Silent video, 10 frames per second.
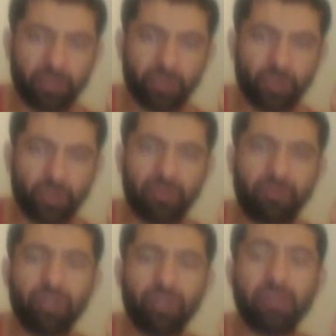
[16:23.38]
enjoy the
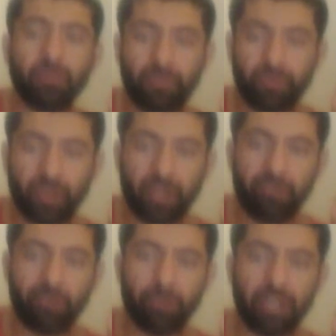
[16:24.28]
freedom
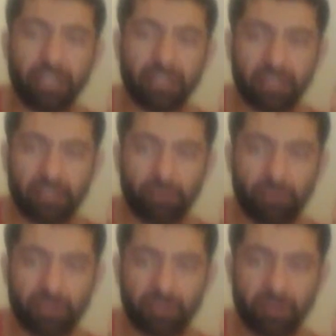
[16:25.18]
that everybody else
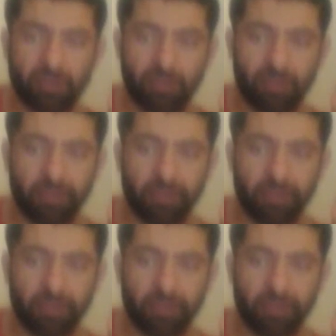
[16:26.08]
enjoys.